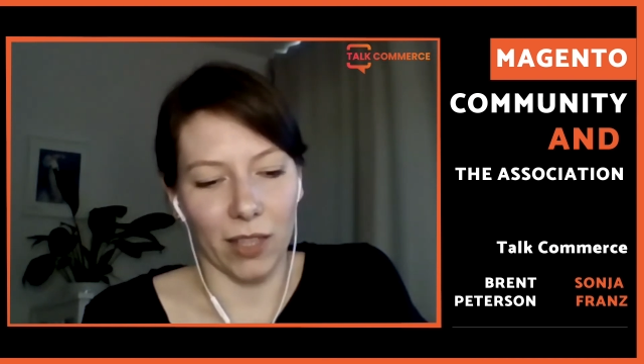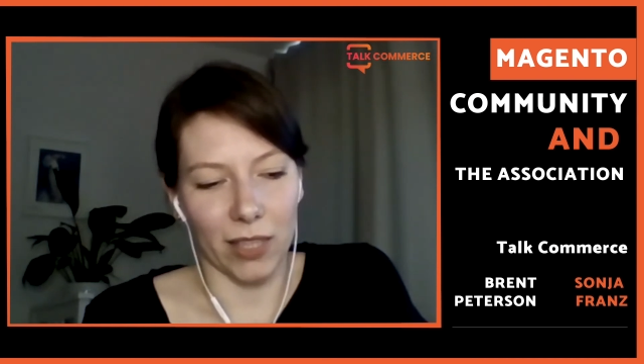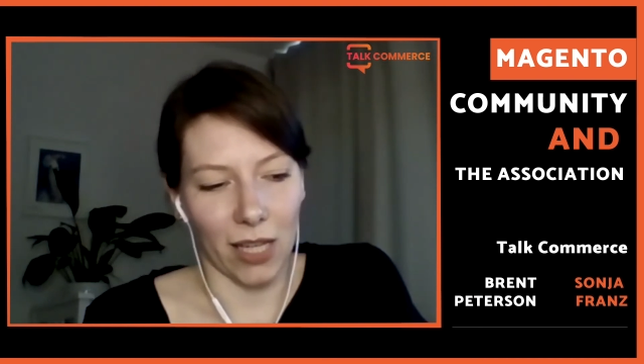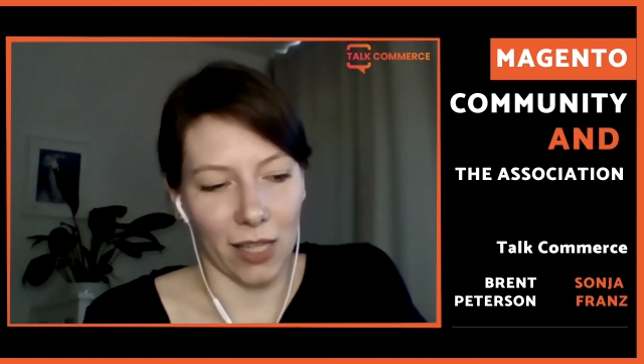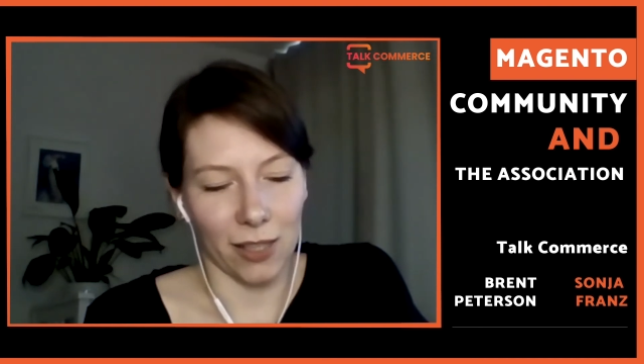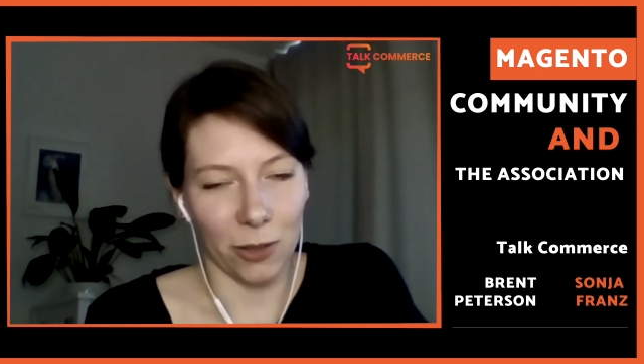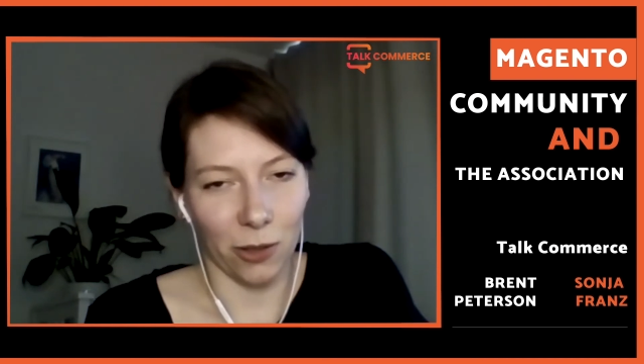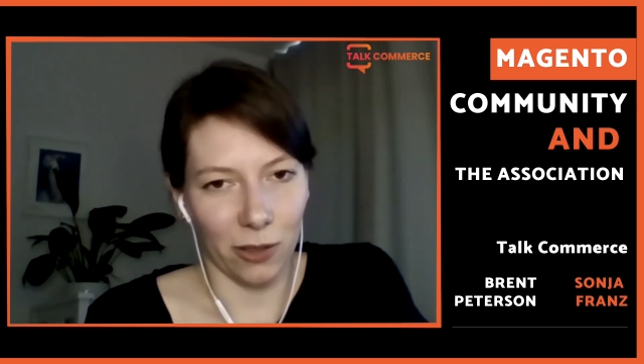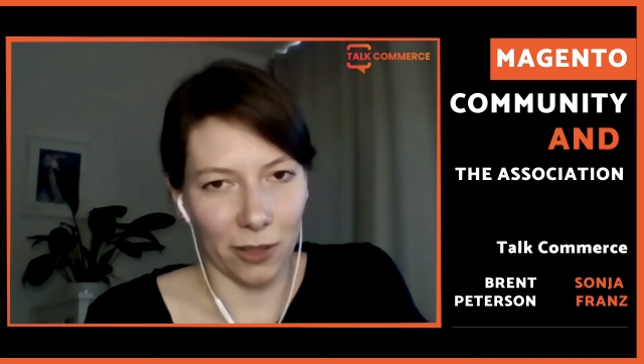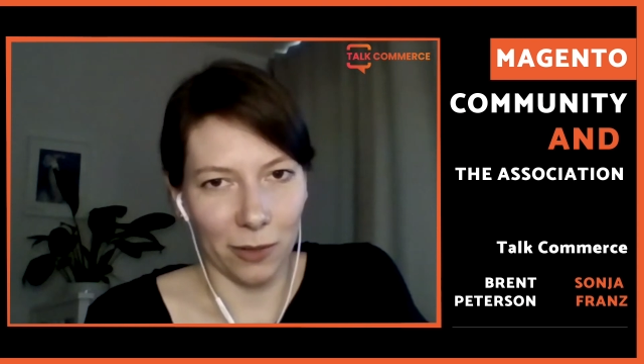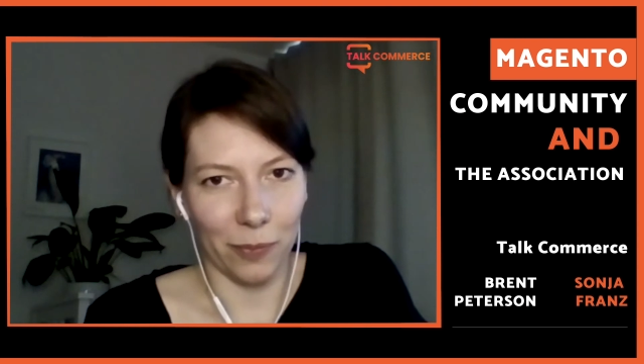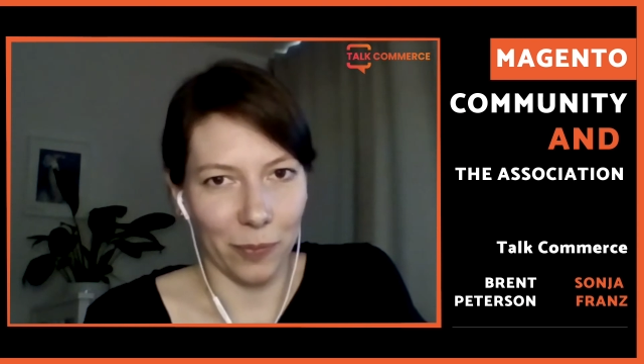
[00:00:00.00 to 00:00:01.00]
dance
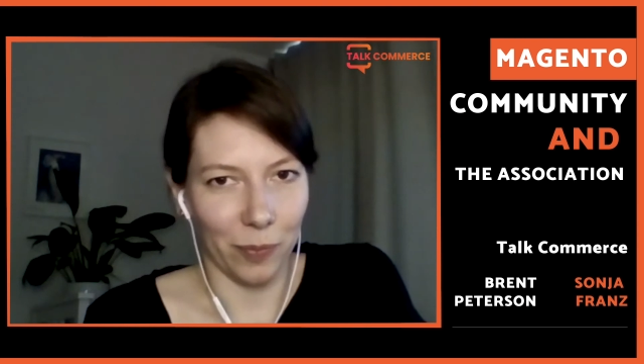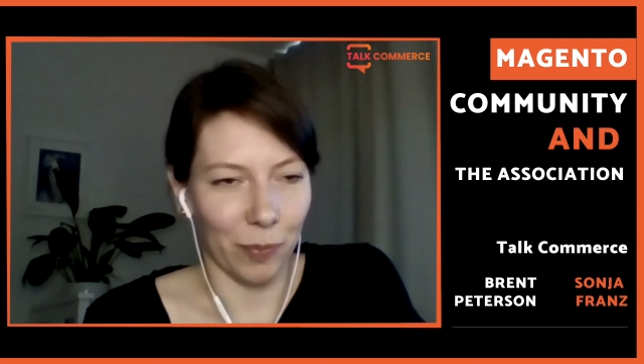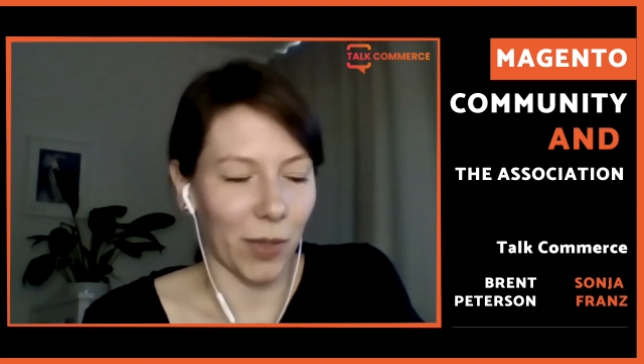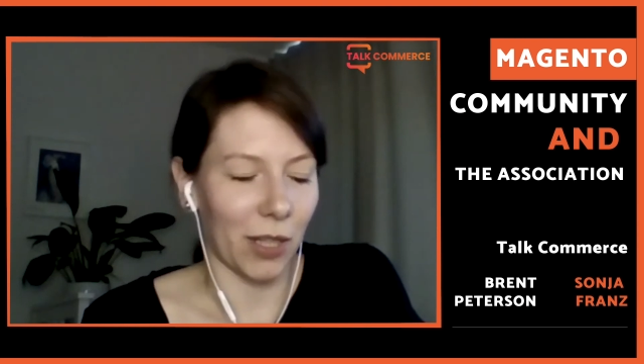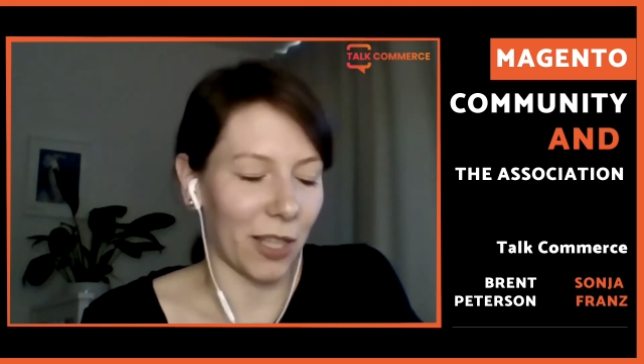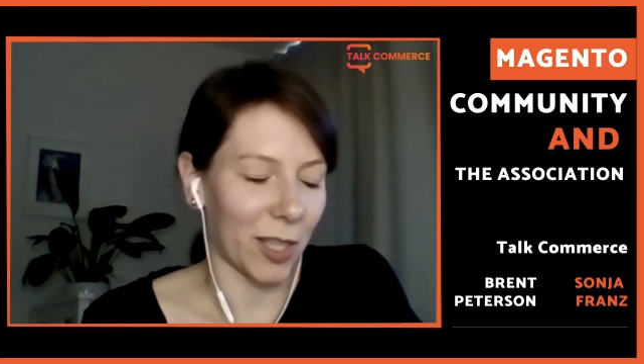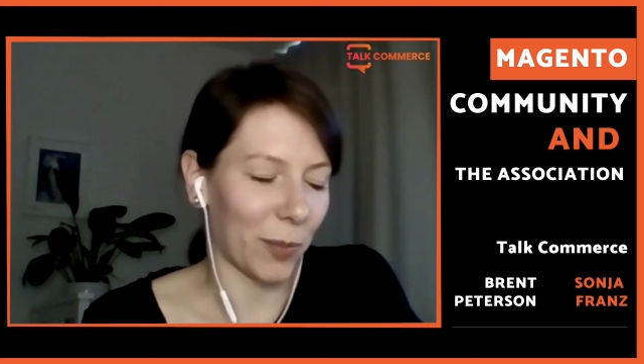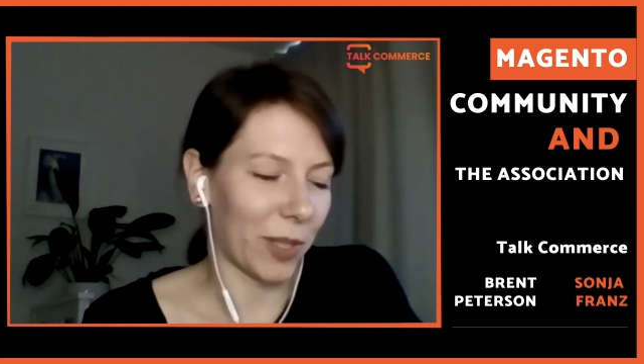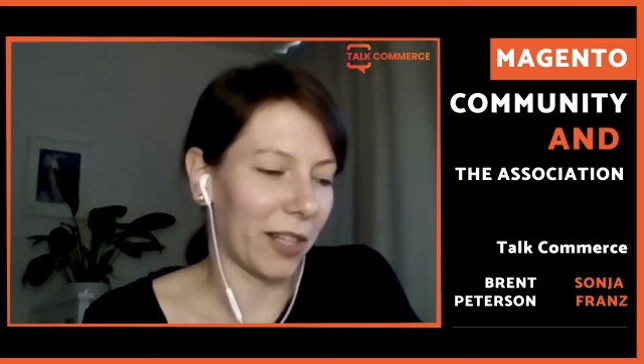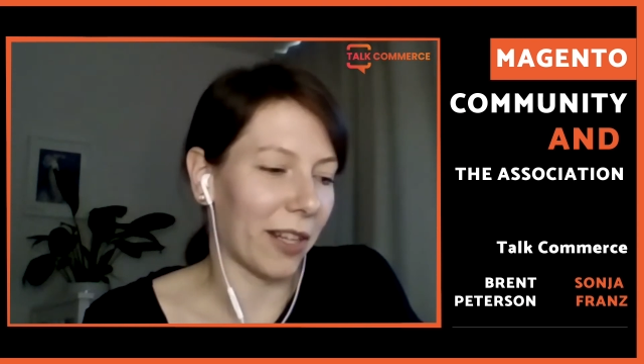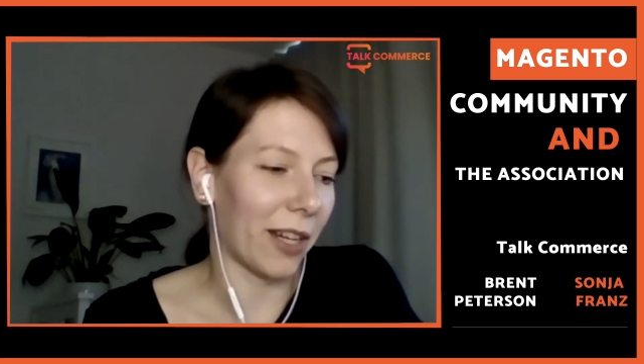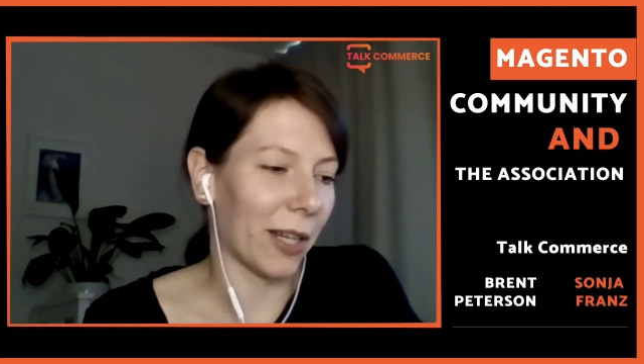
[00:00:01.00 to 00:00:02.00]
course, my husband
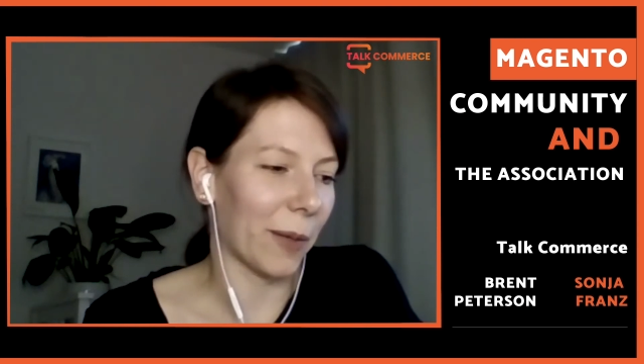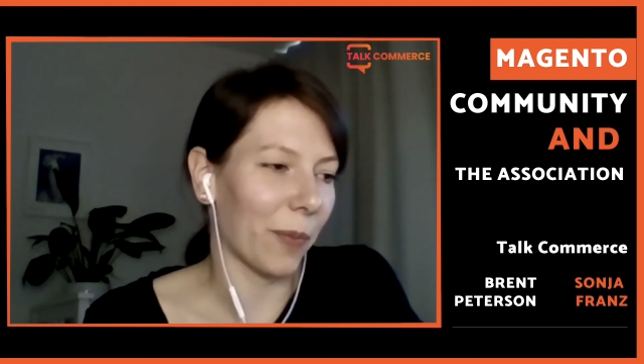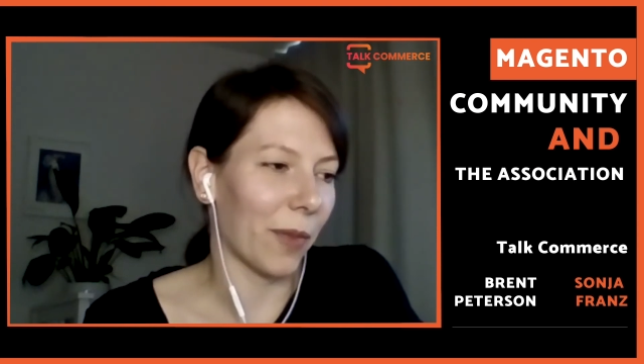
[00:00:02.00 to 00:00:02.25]
and I,